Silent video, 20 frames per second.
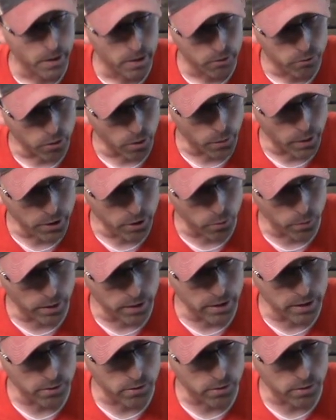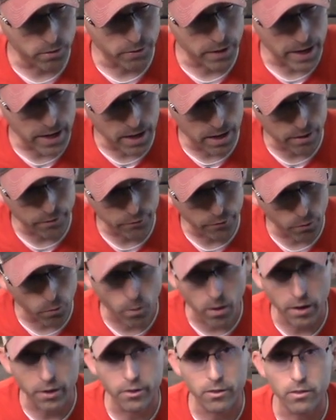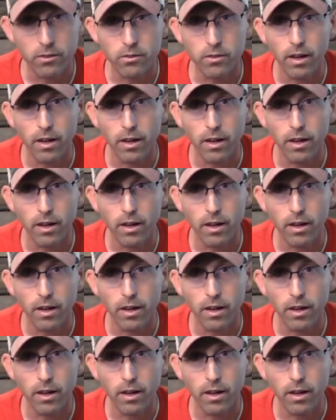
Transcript: So when you release the valve, the water that's